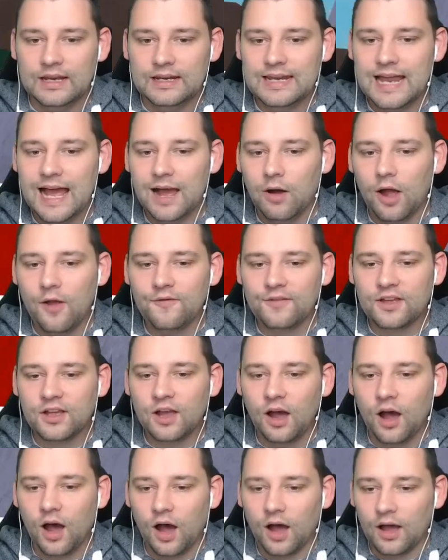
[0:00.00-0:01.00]
Now, I've
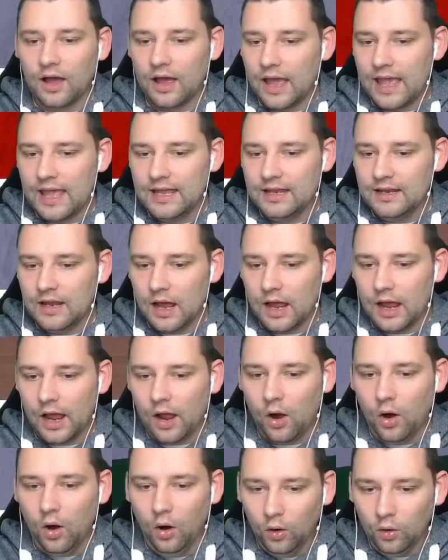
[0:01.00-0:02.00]
got a,
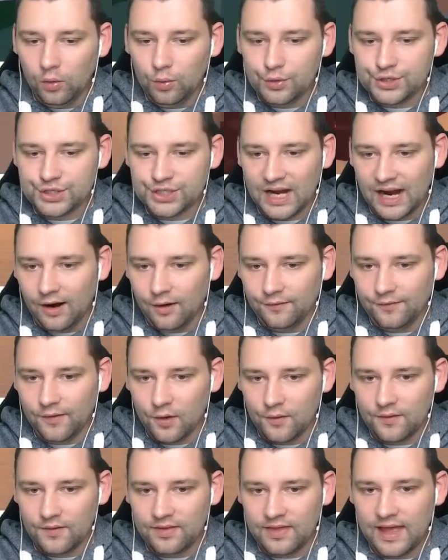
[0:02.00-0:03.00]
a whole shelf
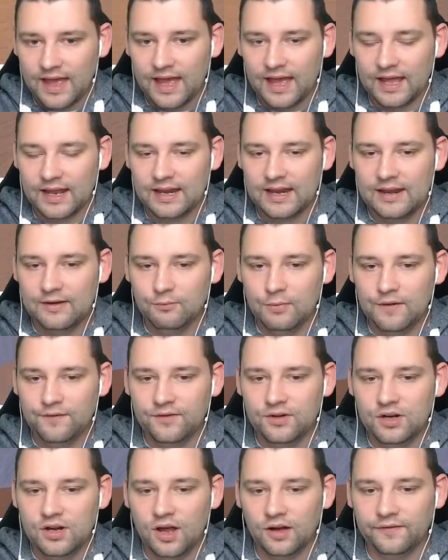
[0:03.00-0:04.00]
over there with
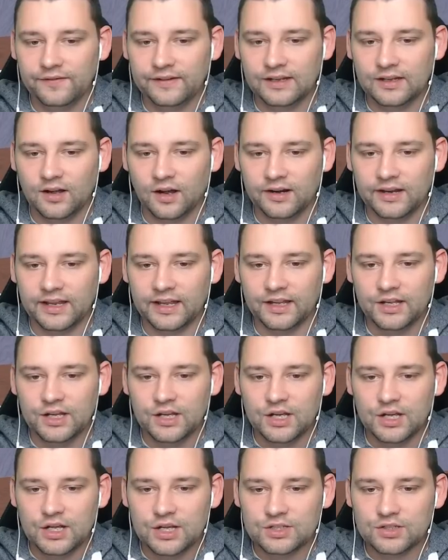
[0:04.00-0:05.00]
nothing on it,
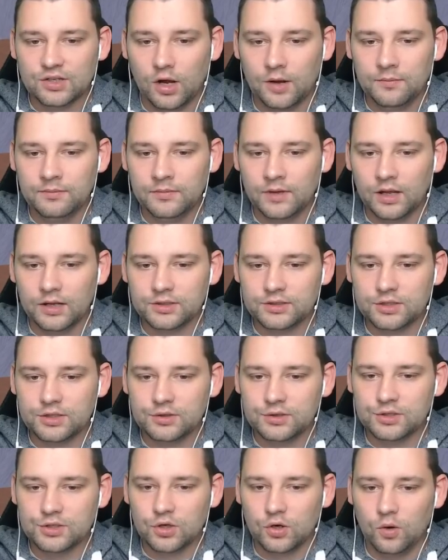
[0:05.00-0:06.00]
so I'm not
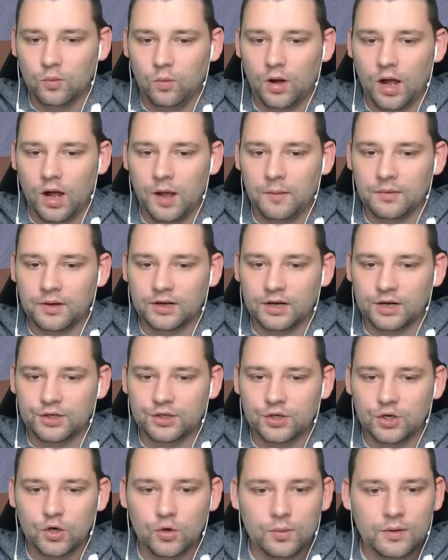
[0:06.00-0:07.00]
too sure what I'm going to
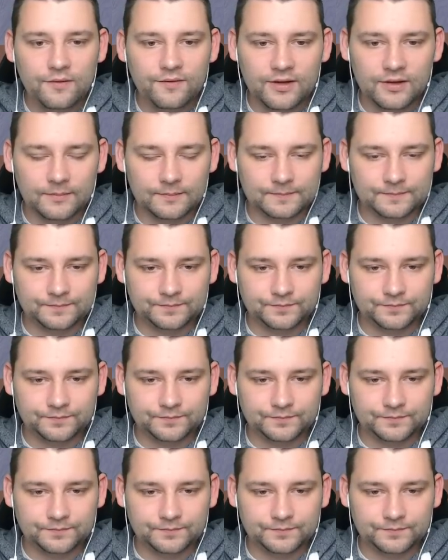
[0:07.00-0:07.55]
do with it.